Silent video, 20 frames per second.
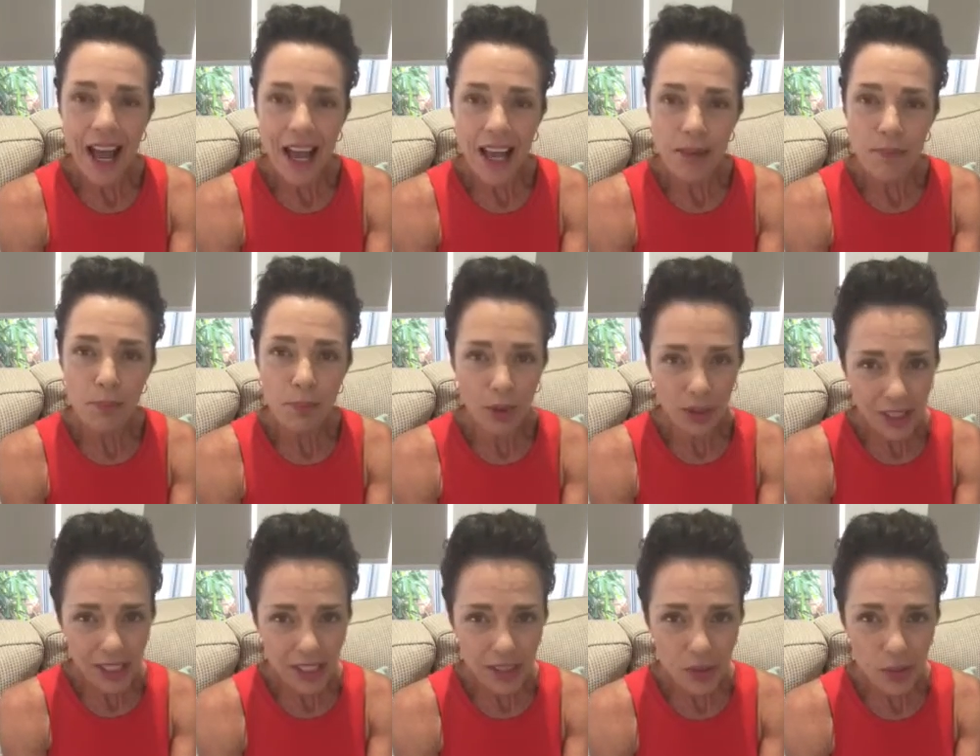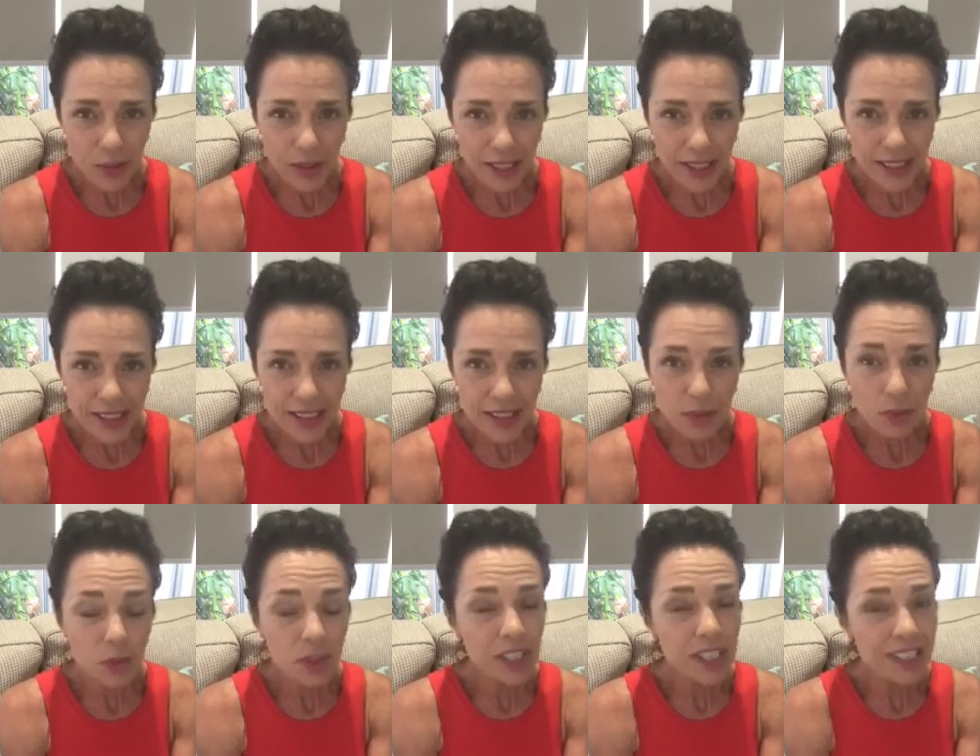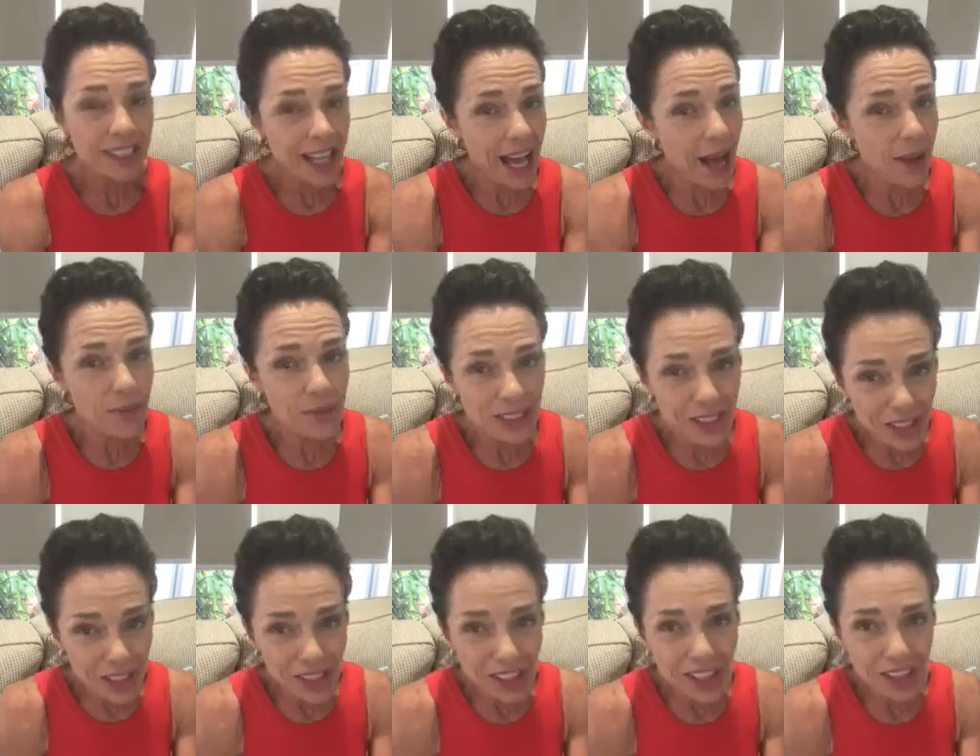a body quiz which is
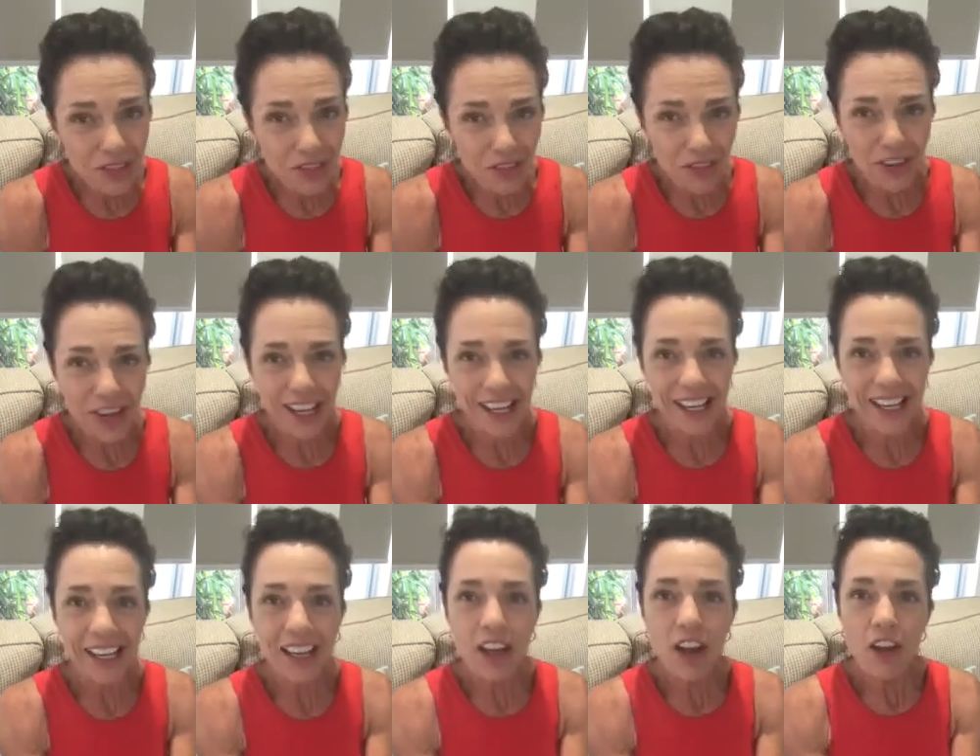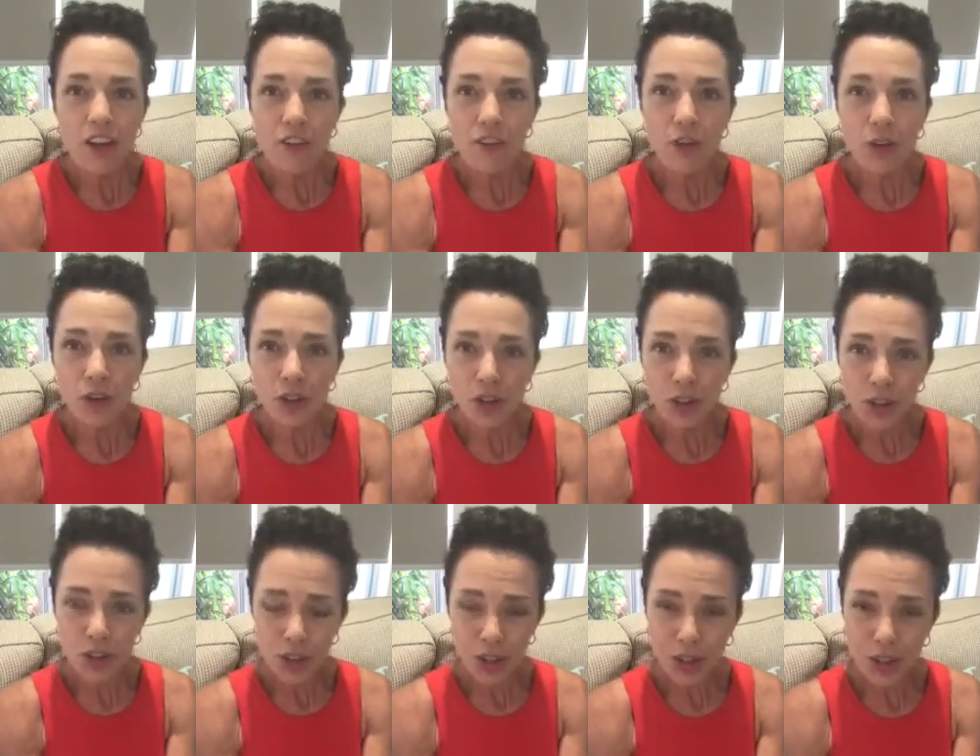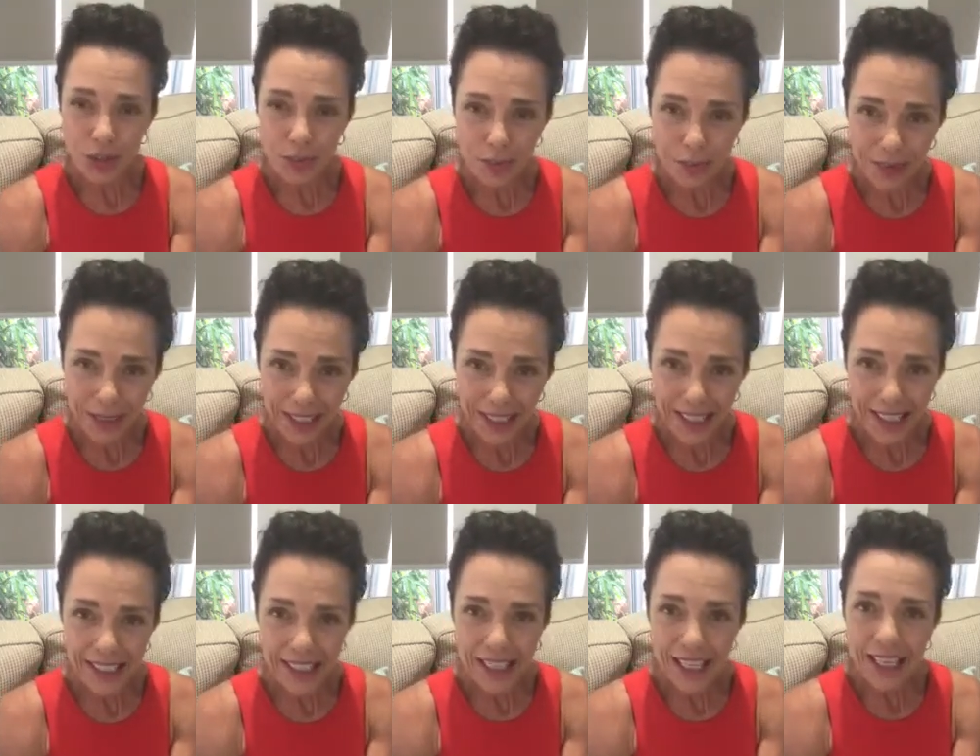absolutely free for you to
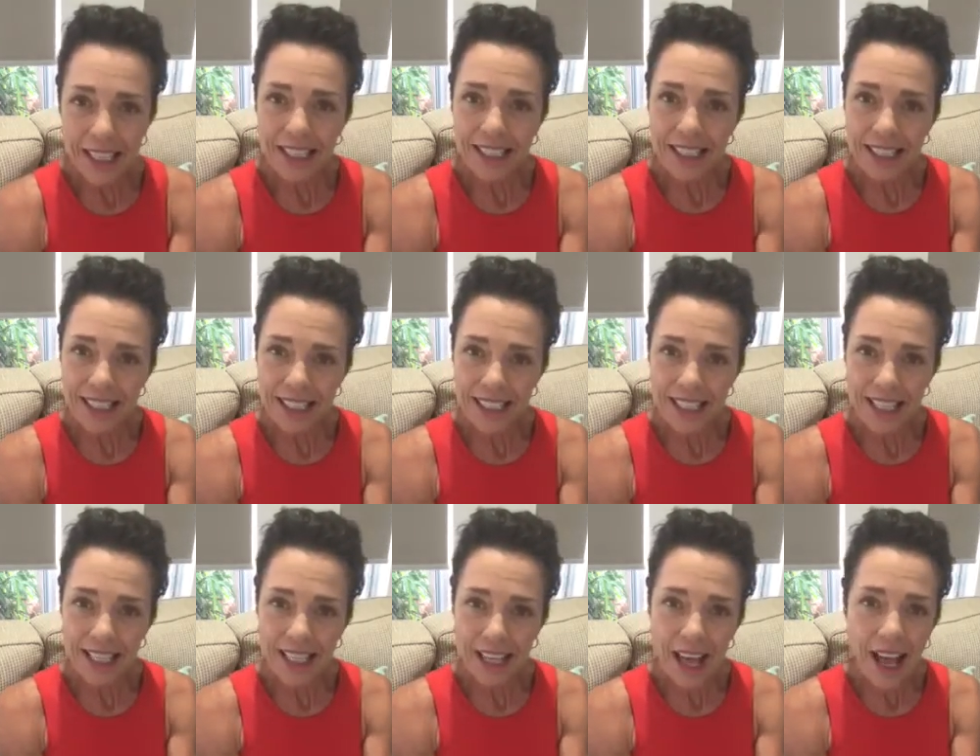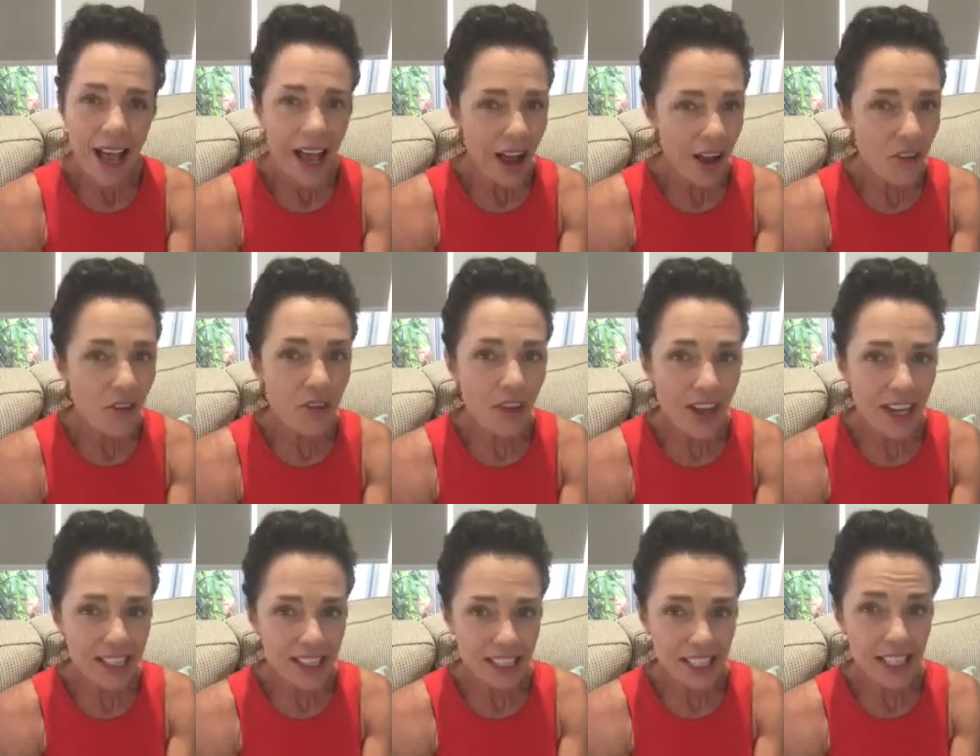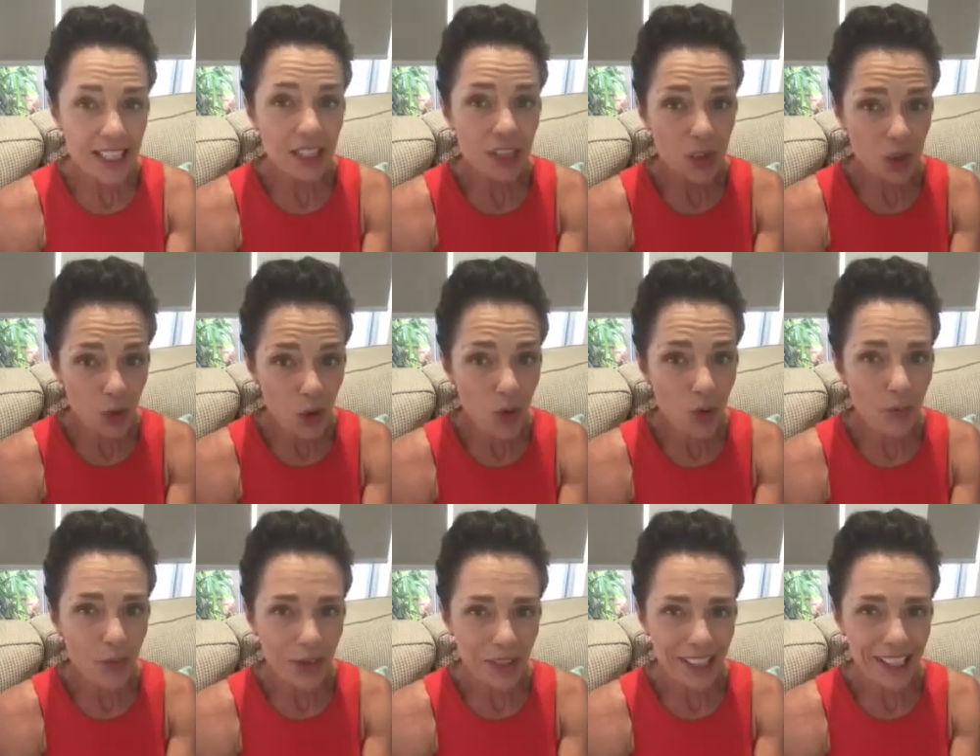complete to see how fast is your
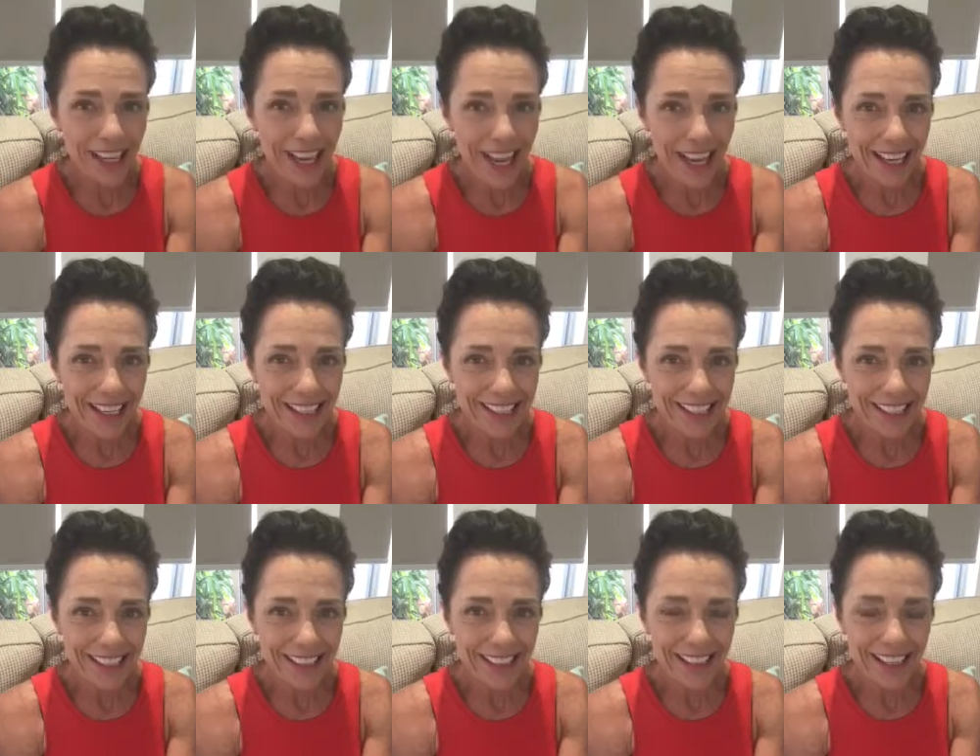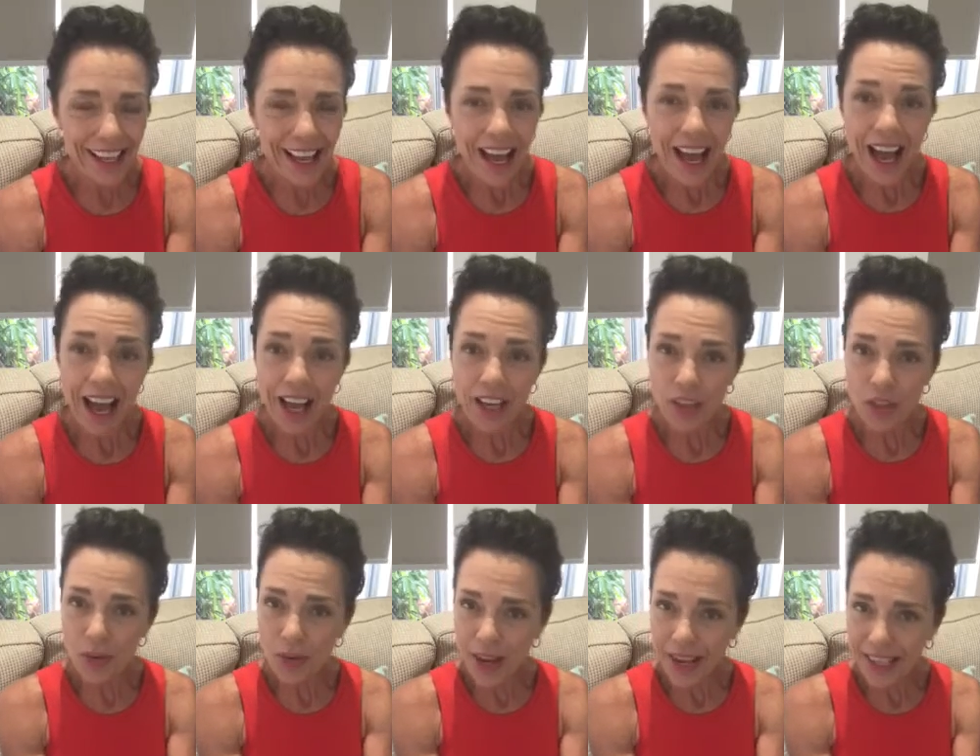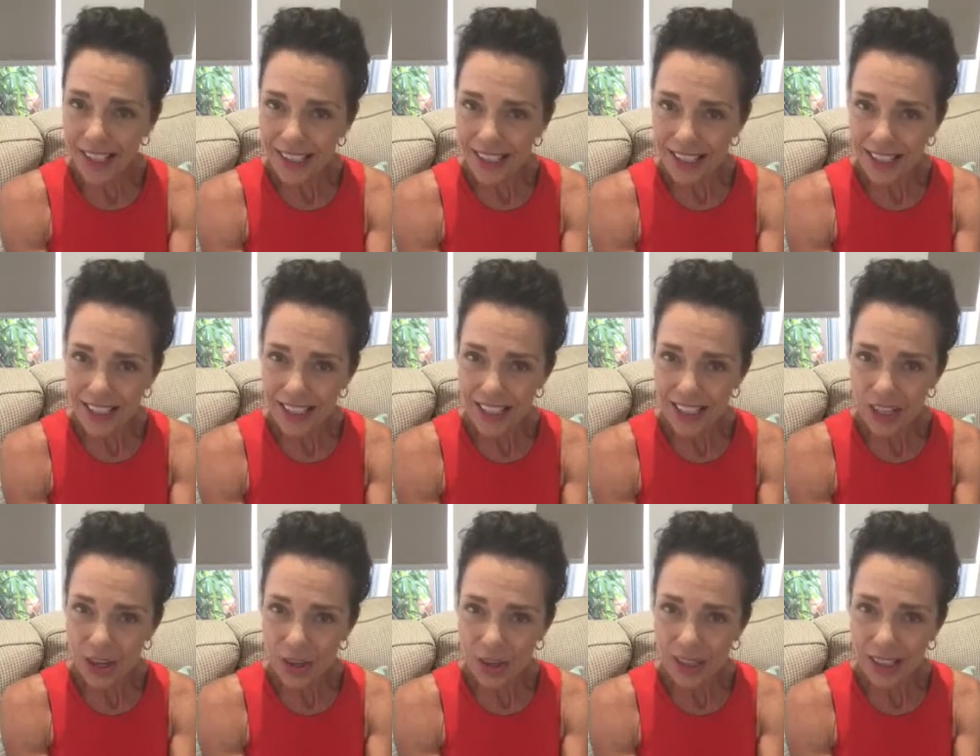body aging. Are you aging
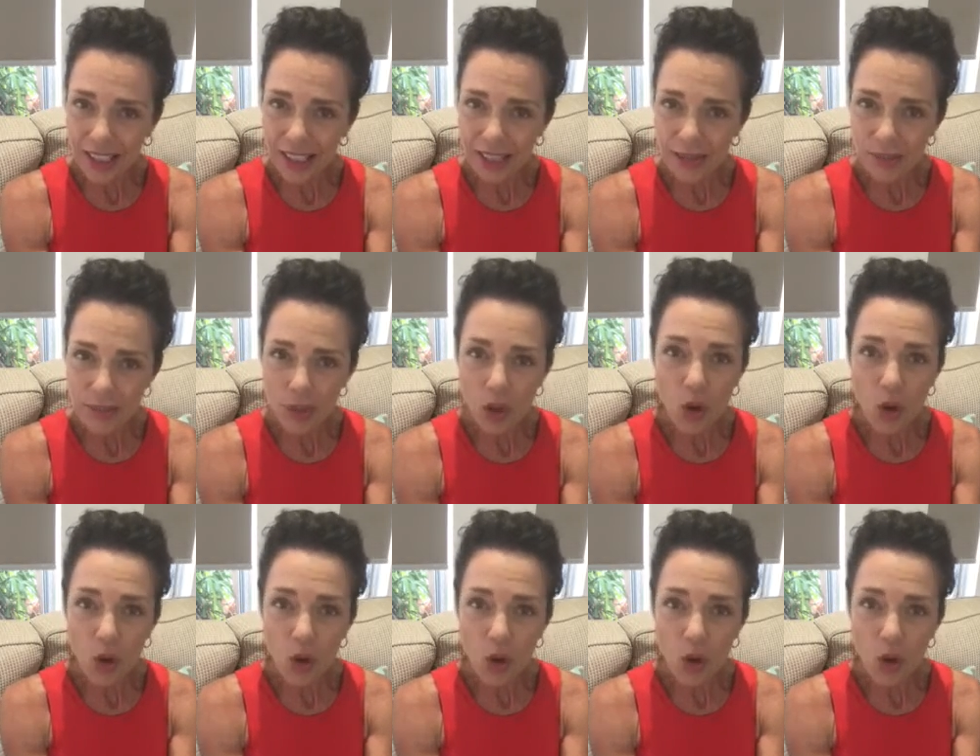slowly